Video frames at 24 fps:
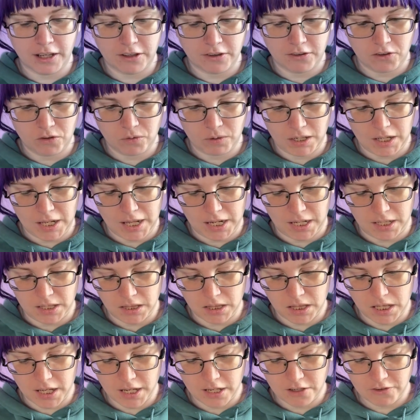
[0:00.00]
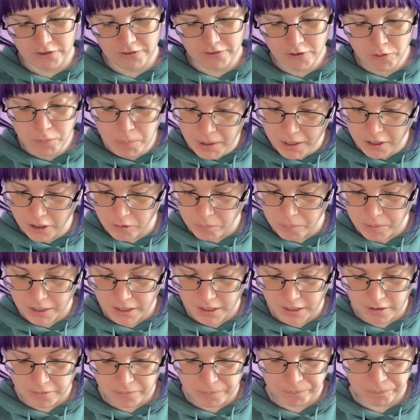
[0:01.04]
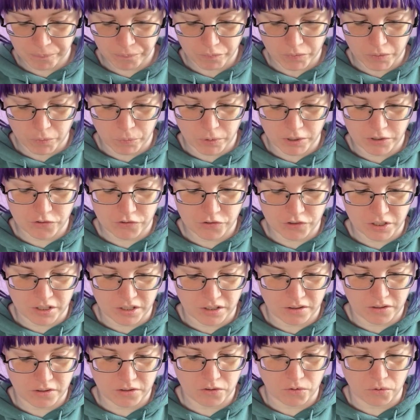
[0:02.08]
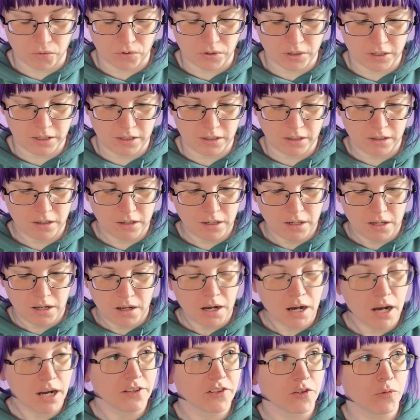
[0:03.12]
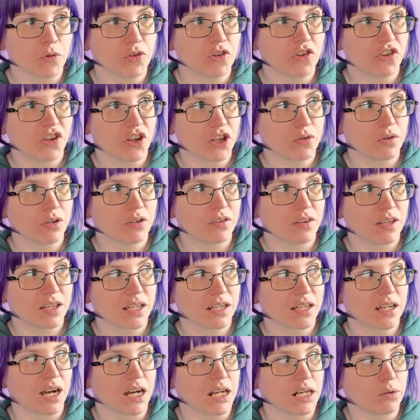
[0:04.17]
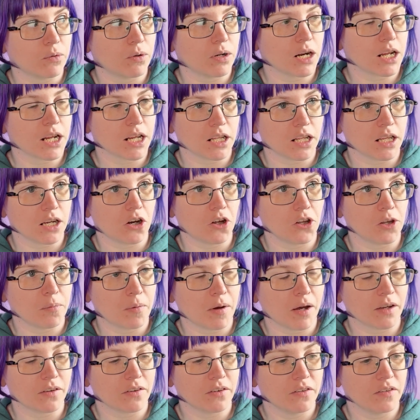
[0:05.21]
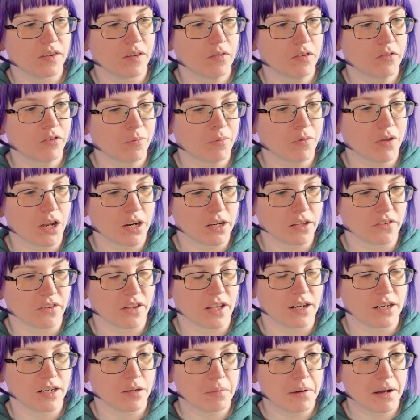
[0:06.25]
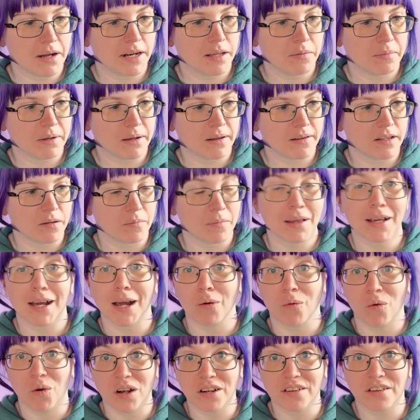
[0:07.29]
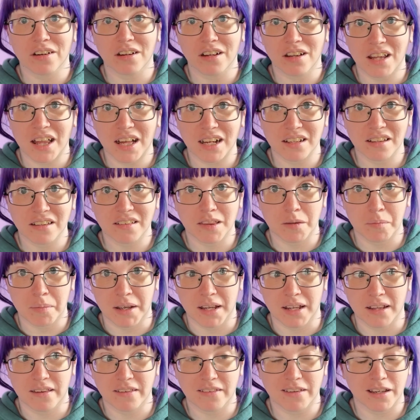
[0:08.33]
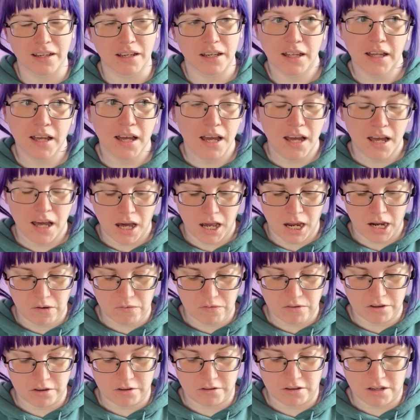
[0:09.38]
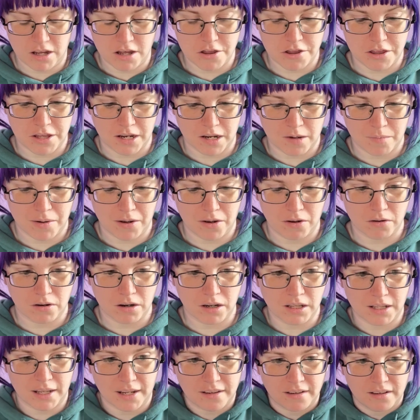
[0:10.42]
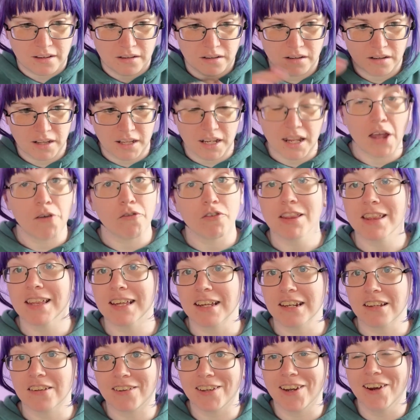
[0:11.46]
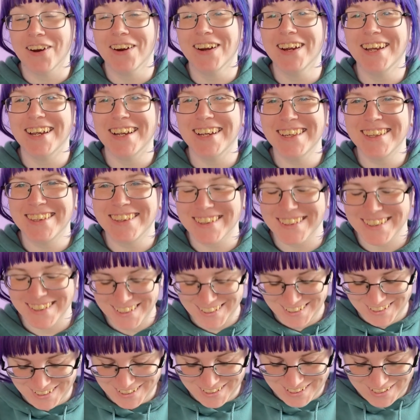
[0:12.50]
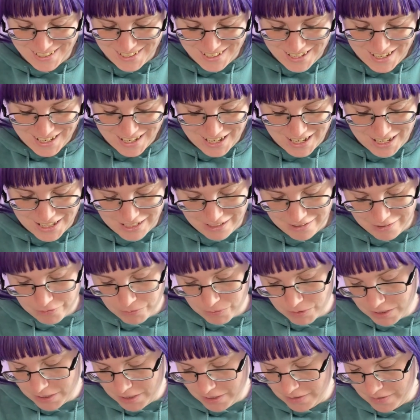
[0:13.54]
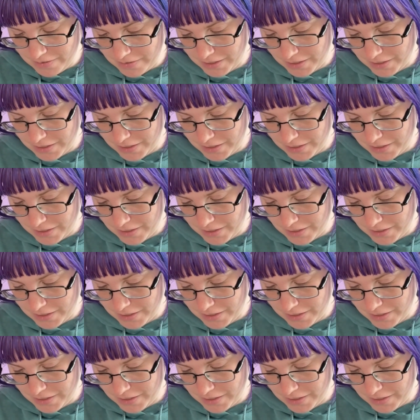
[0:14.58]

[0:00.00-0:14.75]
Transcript: is doing like a luggage inspired pen, which is totally awesome, which is another reason like I kind of want to get like all the boxes, even if I'm not excited about it, because I'm like, I want to collect the pens. Like, I have a thing about collecting like everything in a series. And this one's